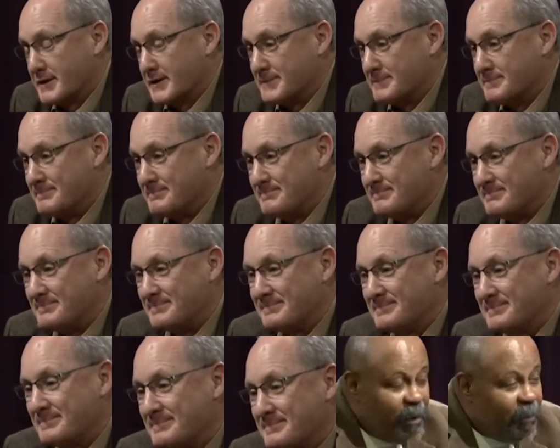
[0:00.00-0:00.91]
You're quite
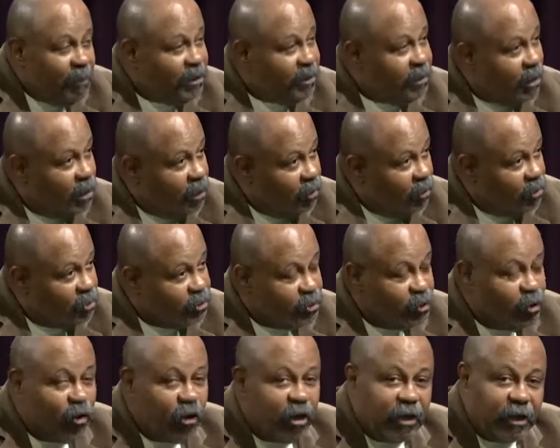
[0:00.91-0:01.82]
welcome. Let me tell you a
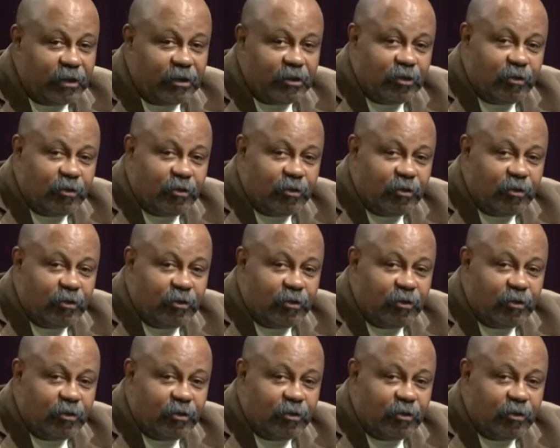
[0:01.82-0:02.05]
story that you,